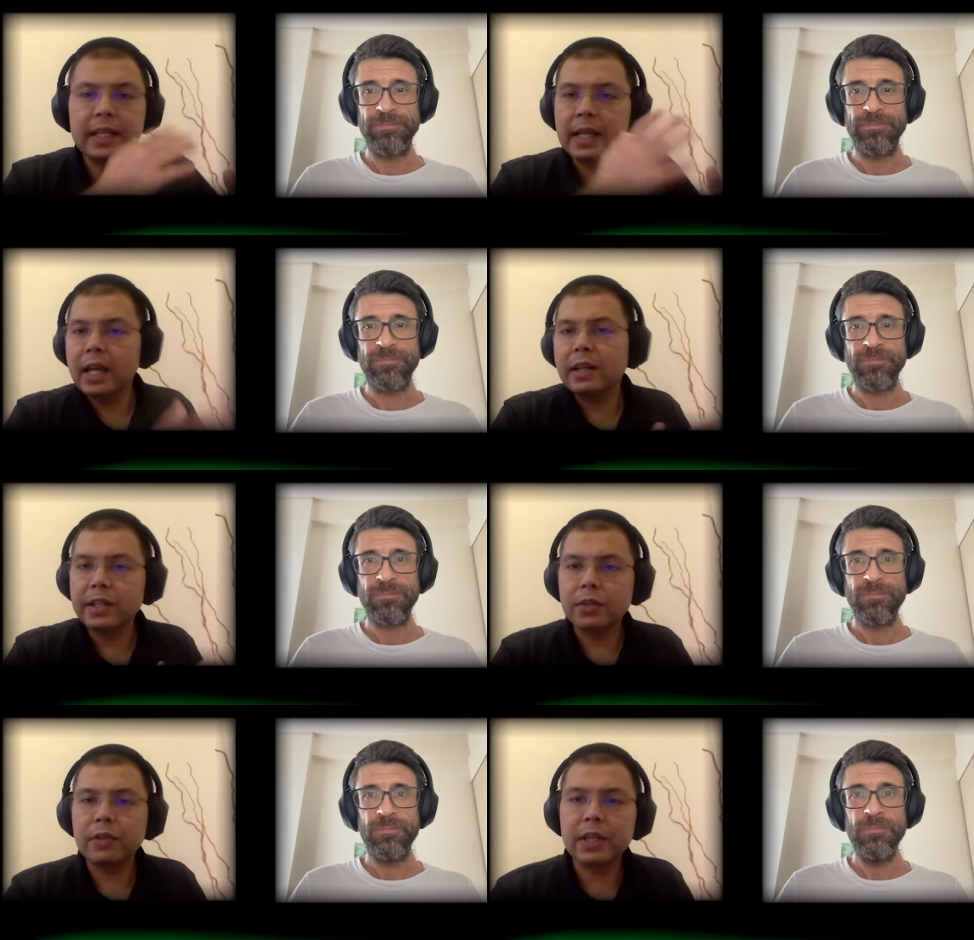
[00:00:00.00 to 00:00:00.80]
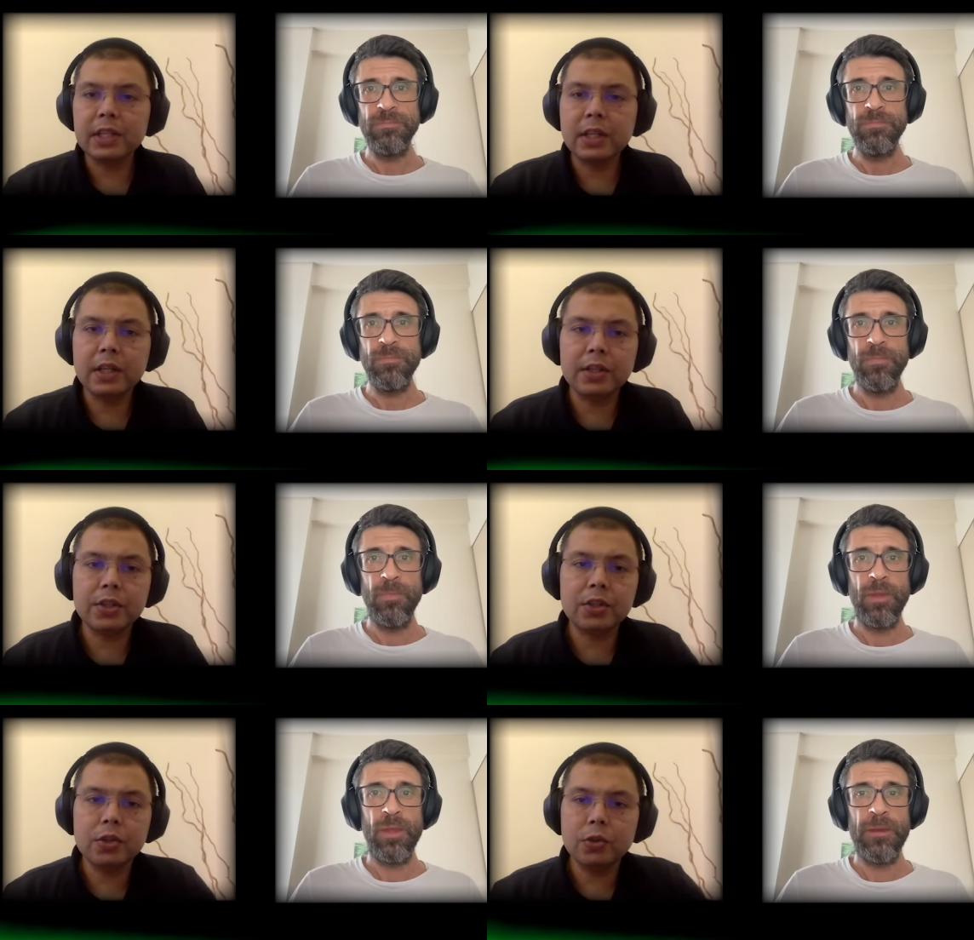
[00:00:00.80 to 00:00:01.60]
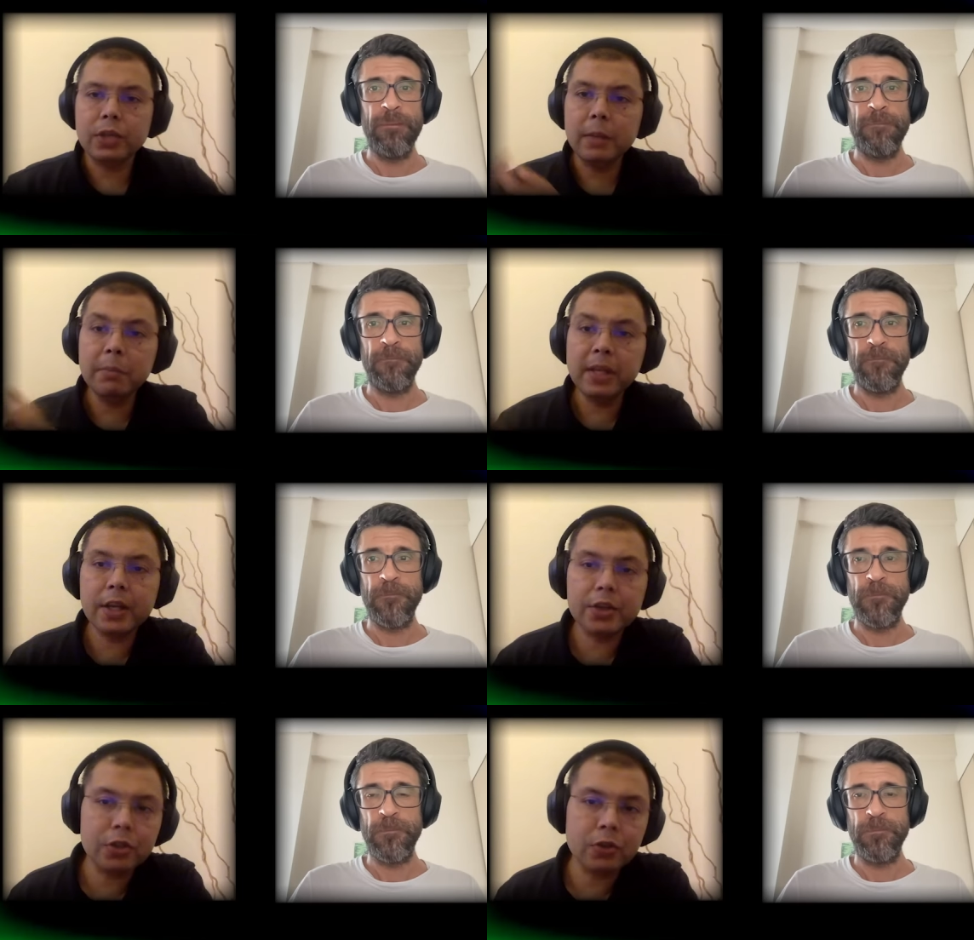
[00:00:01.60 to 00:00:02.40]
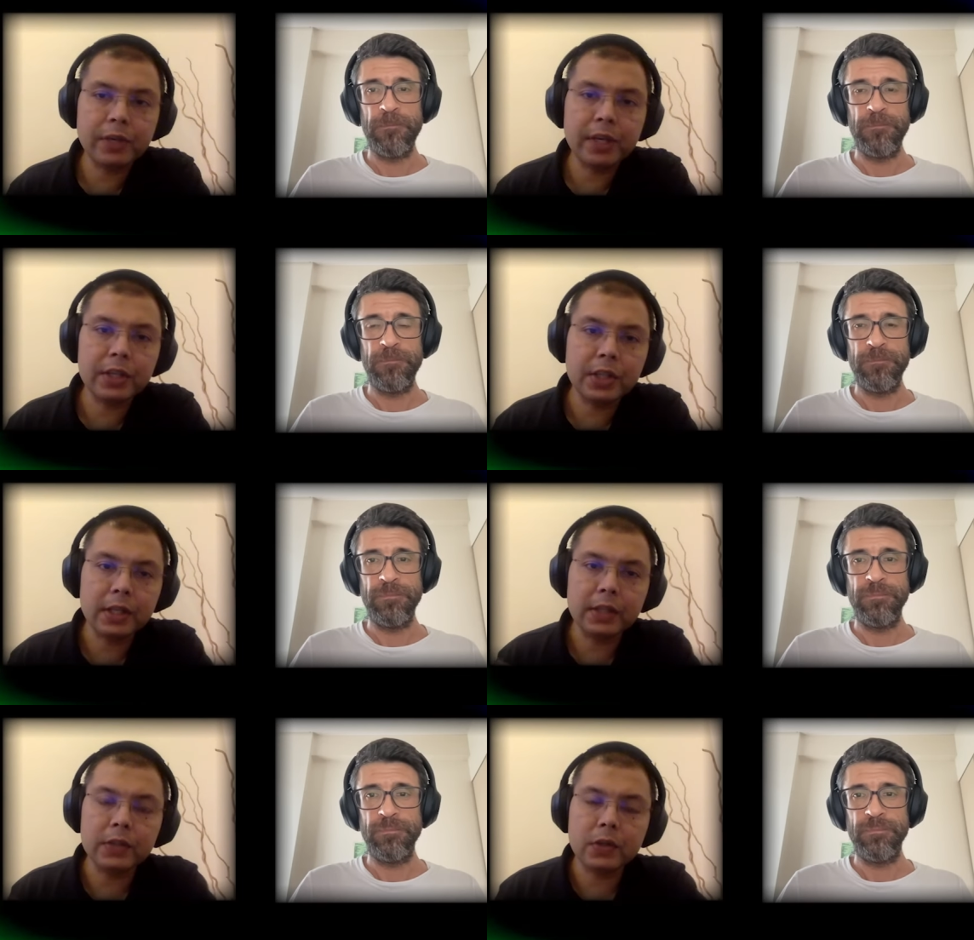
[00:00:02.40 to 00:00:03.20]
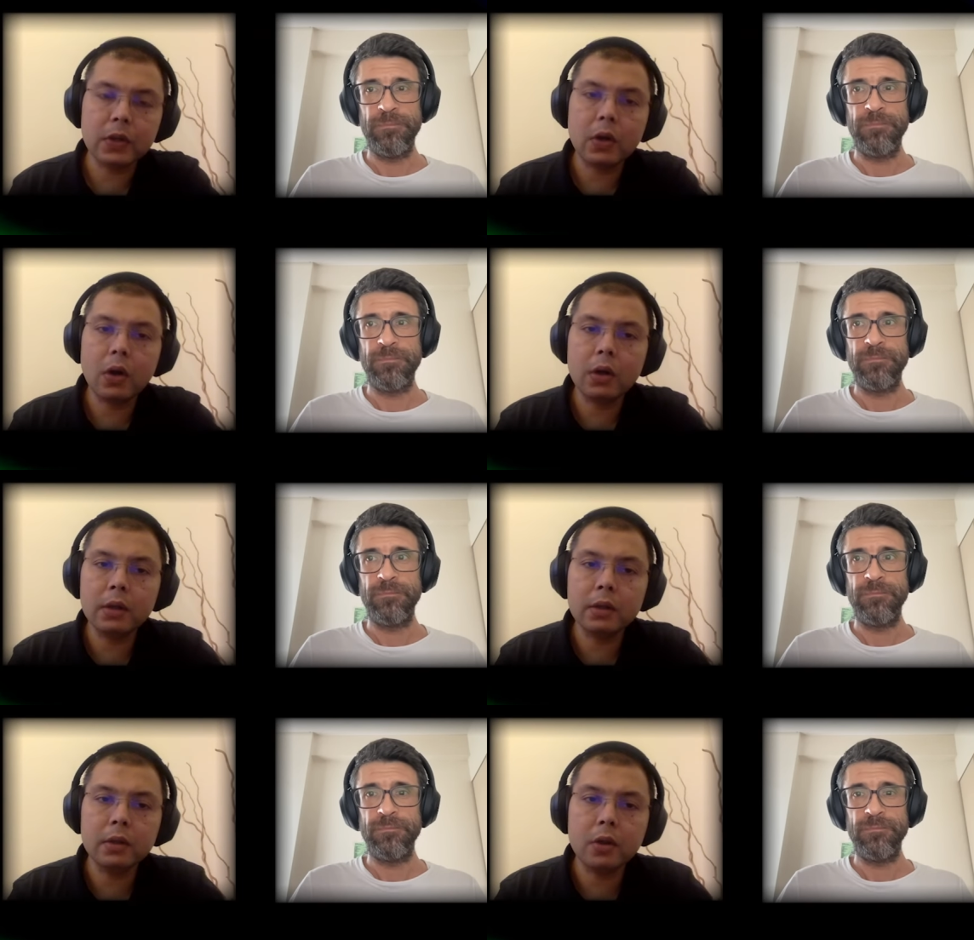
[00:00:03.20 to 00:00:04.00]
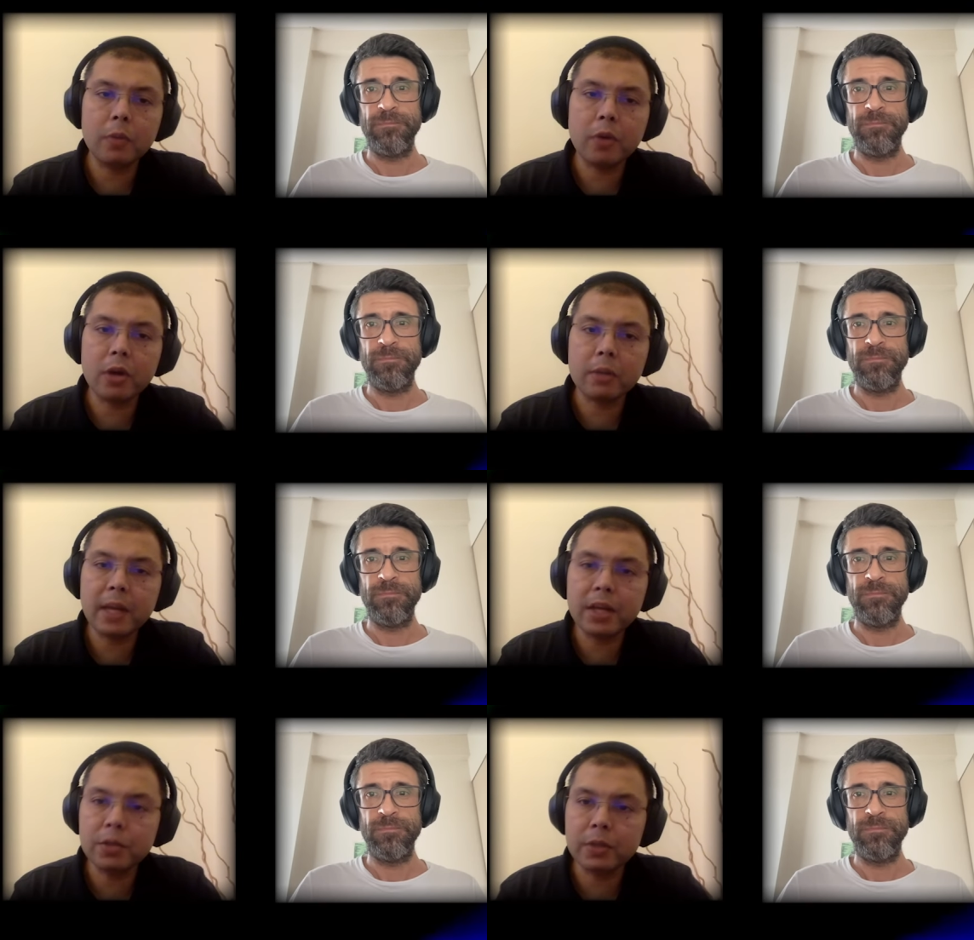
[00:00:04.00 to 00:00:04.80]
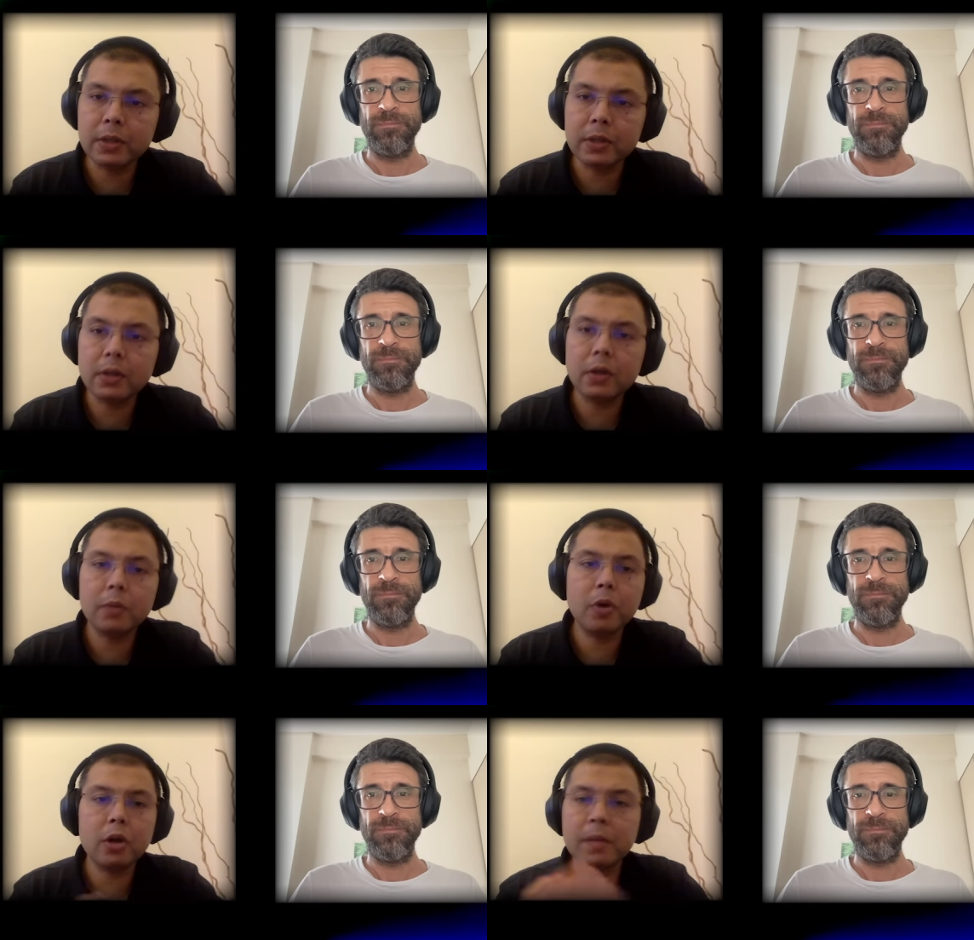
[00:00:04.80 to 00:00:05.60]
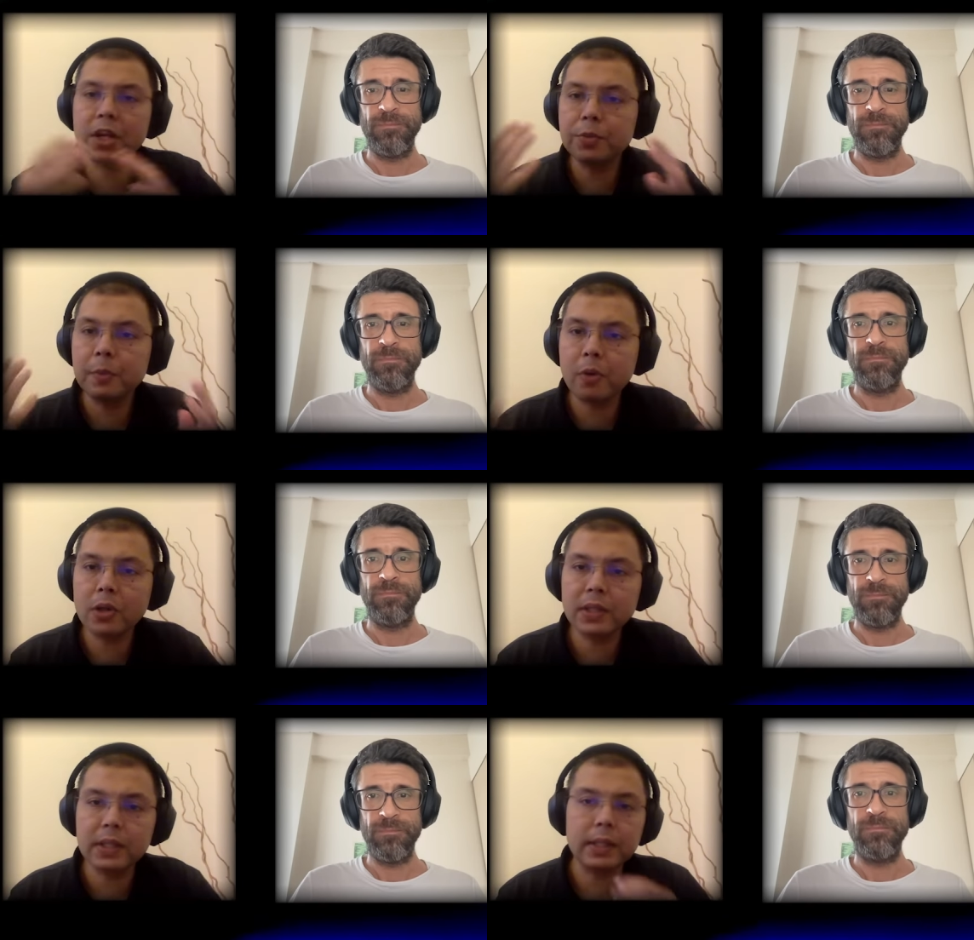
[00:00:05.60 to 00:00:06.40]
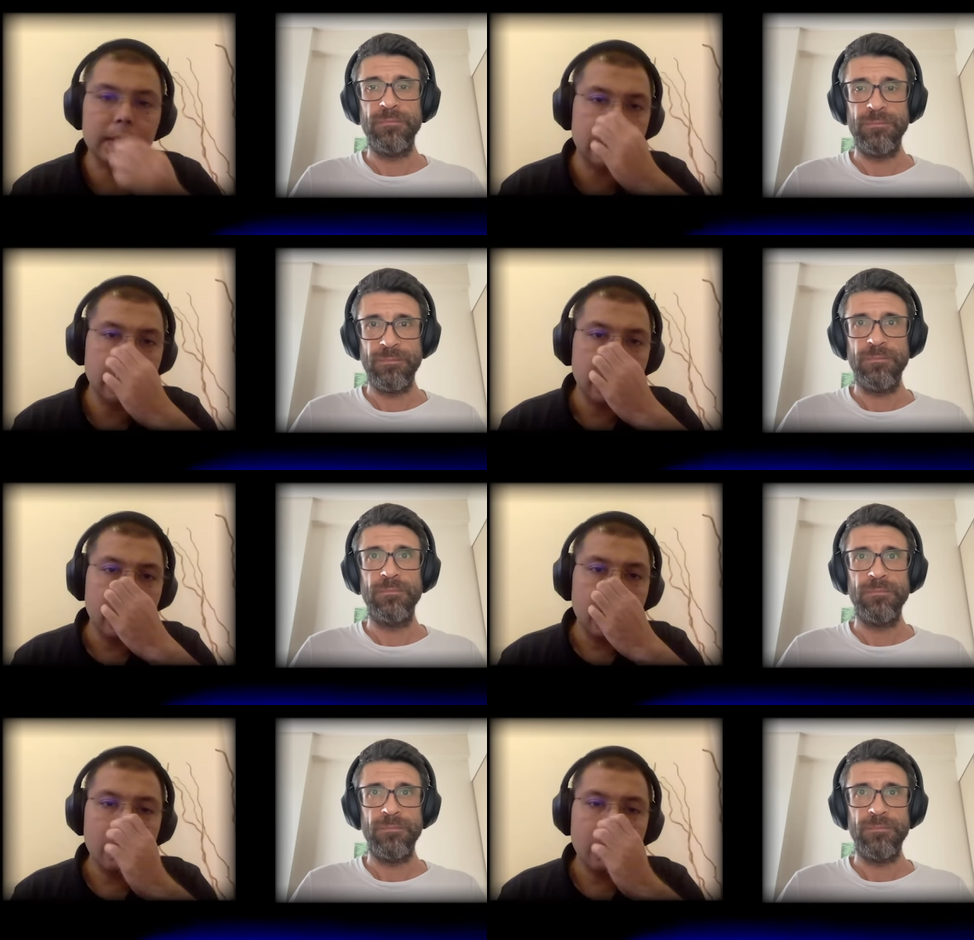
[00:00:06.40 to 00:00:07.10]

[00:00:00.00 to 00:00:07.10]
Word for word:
Speaker 1: from the technicalities of data science to the implications of data science on, on product management, on product management processes.